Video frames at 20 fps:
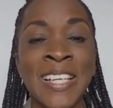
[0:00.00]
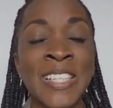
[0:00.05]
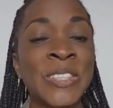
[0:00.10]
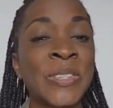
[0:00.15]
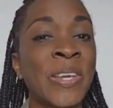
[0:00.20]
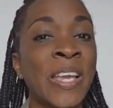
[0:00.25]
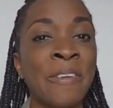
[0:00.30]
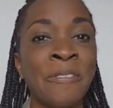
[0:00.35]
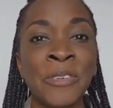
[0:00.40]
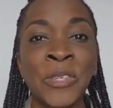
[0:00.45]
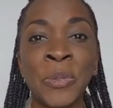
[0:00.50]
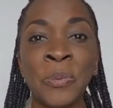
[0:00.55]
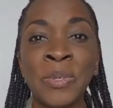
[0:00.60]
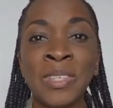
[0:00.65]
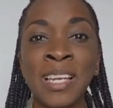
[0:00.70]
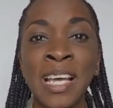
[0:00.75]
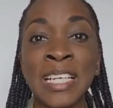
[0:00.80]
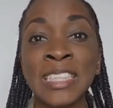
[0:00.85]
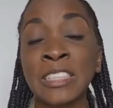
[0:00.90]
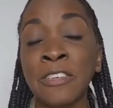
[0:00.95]
So if you
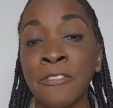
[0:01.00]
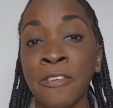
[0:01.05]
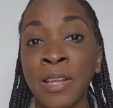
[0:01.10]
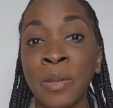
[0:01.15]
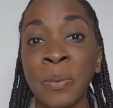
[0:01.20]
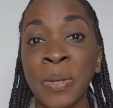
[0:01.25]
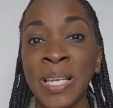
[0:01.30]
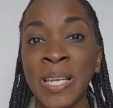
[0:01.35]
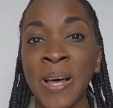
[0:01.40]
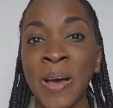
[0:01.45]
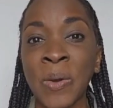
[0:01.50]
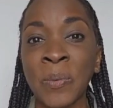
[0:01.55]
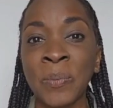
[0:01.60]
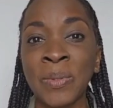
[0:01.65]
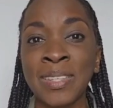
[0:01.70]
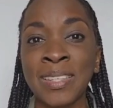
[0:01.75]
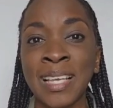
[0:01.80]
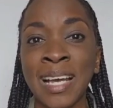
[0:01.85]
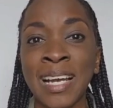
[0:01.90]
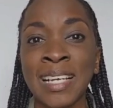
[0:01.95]
would like to follow along
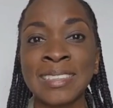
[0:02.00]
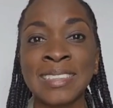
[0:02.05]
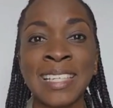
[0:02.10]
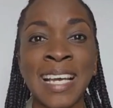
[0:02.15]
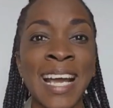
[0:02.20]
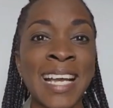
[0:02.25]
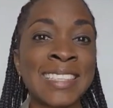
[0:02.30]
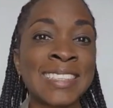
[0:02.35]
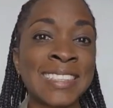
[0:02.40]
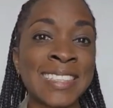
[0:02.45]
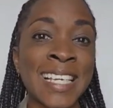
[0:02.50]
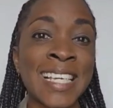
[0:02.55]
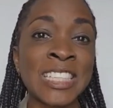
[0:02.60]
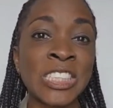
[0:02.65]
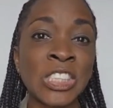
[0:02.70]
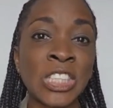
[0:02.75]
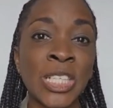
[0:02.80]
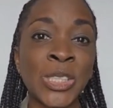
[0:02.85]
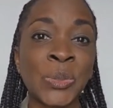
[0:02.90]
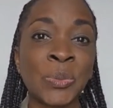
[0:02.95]
with that and stay
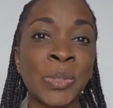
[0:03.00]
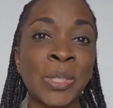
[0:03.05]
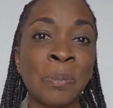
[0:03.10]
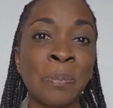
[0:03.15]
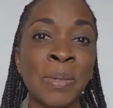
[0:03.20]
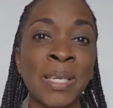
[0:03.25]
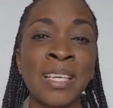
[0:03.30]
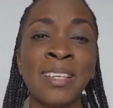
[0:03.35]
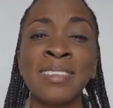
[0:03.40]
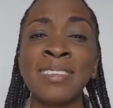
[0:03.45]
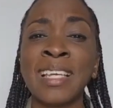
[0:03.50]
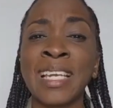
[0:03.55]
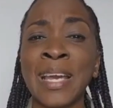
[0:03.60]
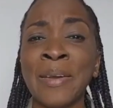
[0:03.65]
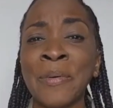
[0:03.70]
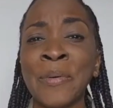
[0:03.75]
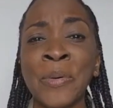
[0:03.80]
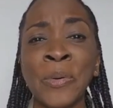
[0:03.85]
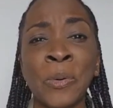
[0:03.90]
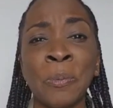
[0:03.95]
in touch with me, then
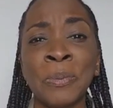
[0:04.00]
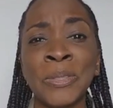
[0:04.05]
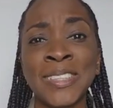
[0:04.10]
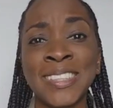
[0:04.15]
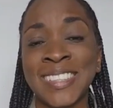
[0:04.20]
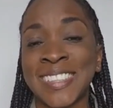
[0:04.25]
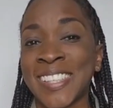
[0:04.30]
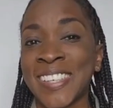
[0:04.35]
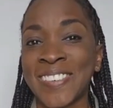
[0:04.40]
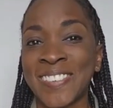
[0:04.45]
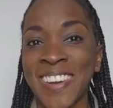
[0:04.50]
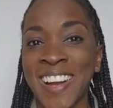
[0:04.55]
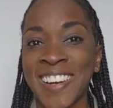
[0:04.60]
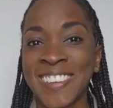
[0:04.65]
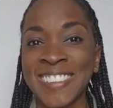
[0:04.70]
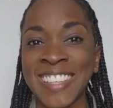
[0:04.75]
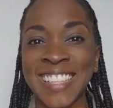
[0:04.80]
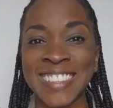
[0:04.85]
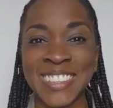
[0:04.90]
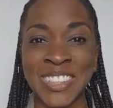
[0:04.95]
I hope you'd stick
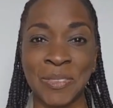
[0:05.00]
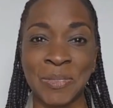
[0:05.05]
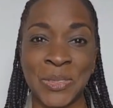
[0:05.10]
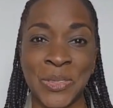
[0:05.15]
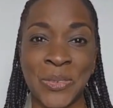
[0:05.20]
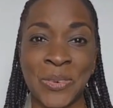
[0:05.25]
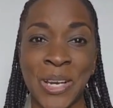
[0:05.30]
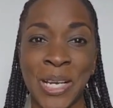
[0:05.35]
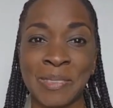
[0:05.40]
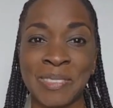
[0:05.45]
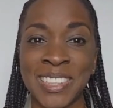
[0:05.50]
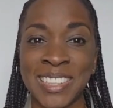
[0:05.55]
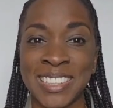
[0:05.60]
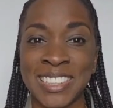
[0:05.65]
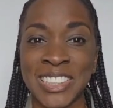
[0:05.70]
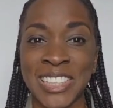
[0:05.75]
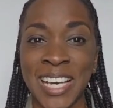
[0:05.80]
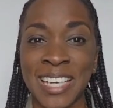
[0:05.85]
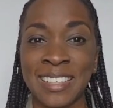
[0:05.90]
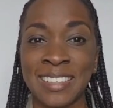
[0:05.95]
around and subscribe to the
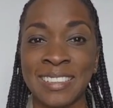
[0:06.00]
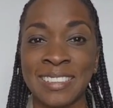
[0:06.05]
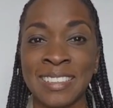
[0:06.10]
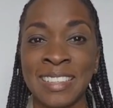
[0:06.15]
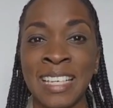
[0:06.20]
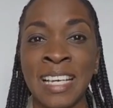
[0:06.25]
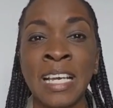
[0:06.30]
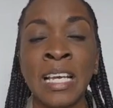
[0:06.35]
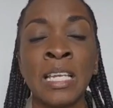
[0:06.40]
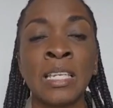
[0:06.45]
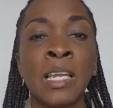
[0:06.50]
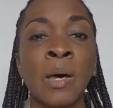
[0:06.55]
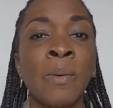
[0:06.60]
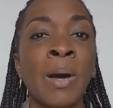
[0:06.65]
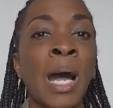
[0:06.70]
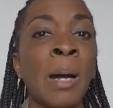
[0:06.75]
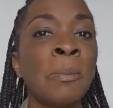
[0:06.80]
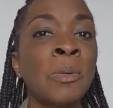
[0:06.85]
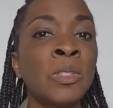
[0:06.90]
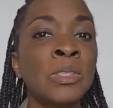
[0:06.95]
channel. Now
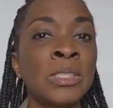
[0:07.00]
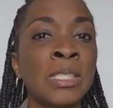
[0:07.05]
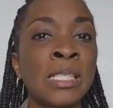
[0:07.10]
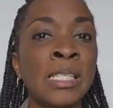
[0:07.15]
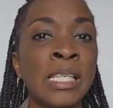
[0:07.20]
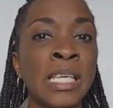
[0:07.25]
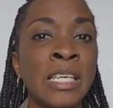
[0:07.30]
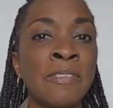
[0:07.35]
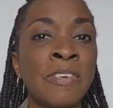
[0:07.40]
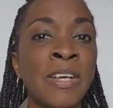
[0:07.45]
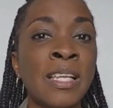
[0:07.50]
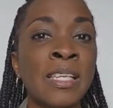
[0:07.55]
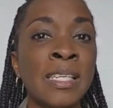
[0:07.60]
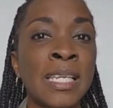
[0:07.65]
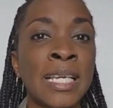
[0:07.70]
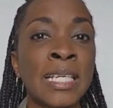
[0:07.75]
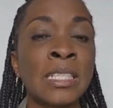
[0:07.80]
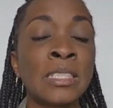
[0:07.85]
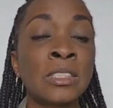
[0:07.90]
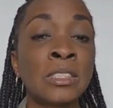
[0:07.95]
I'm going to leave a
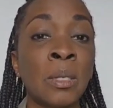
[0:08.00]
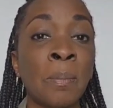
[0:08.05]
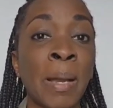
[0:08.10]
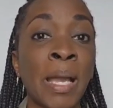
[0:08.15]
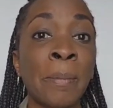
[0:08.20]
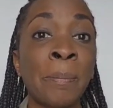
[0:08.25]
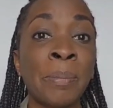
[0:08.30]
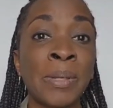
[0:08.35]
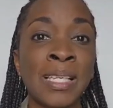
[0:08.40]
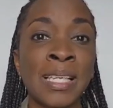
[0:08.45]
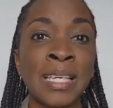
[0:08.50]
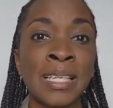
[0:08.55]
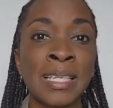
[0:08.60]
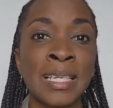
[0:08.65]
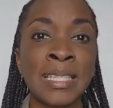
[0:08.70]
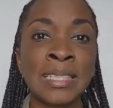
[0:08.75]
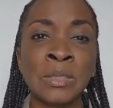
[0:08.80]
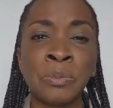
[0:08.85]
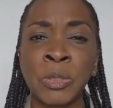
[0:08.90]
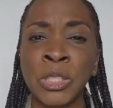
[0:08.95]
link to my
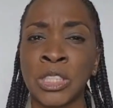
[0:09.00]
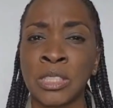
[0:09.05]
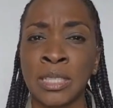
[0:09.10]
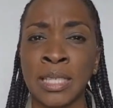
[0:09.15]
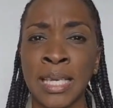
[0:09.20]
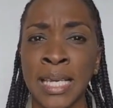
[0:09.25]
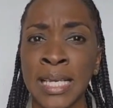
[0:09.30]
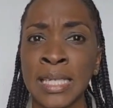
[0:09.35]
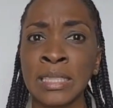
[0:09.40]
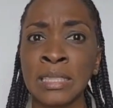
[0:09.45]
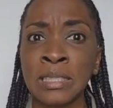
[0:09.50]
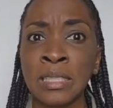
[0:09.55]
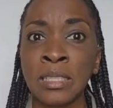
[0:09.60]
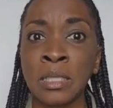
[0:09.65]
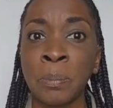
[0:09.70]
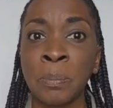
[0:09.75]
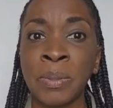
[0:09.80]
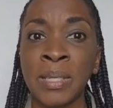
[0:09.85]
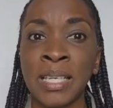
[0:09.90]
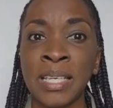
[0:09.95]
playlist, which is a case
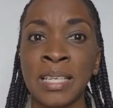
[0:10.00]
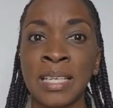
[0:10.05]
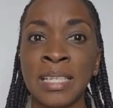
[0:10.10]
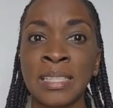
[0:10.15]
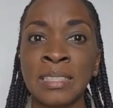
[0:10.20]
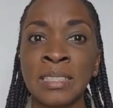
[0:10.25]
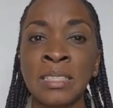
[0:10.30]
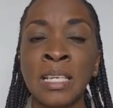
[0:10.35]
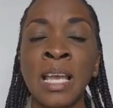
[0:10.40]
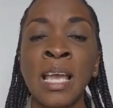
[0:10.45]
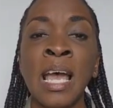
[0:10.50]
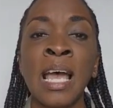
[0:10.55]
study playlist